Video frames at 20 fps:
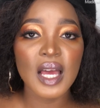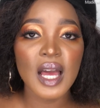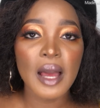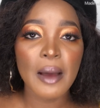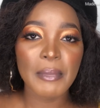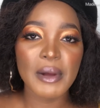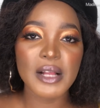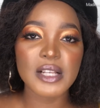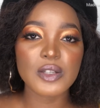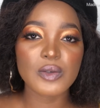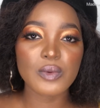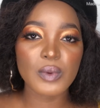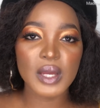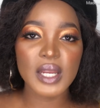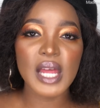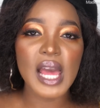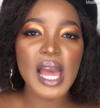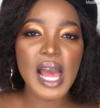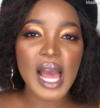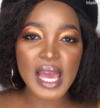But when
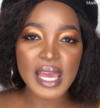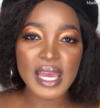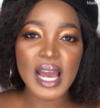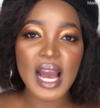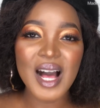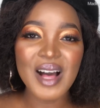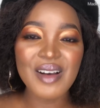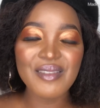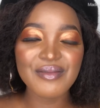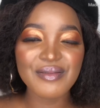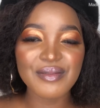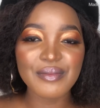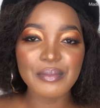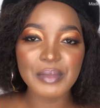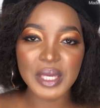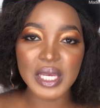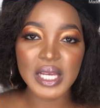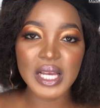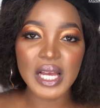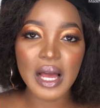I have
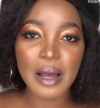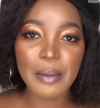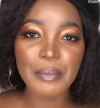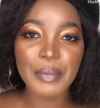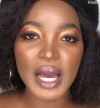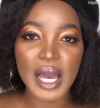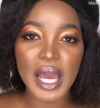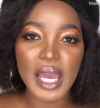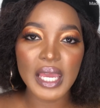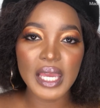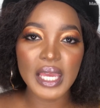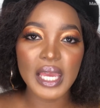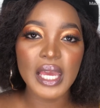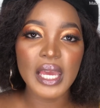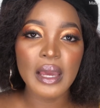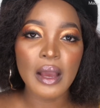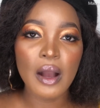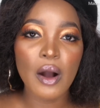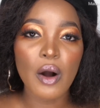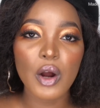makeup, I
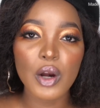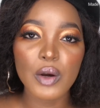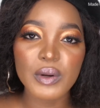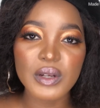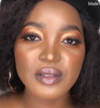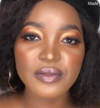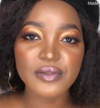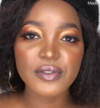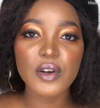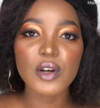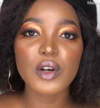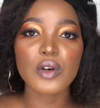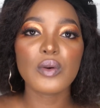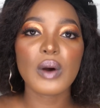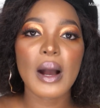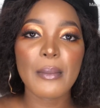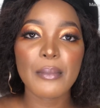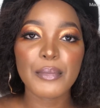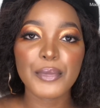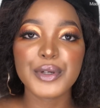always follow a
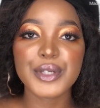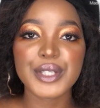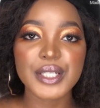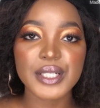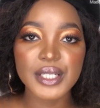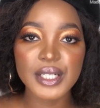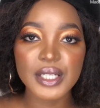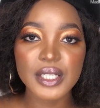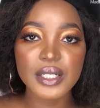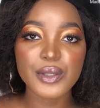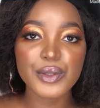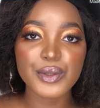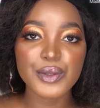more detailed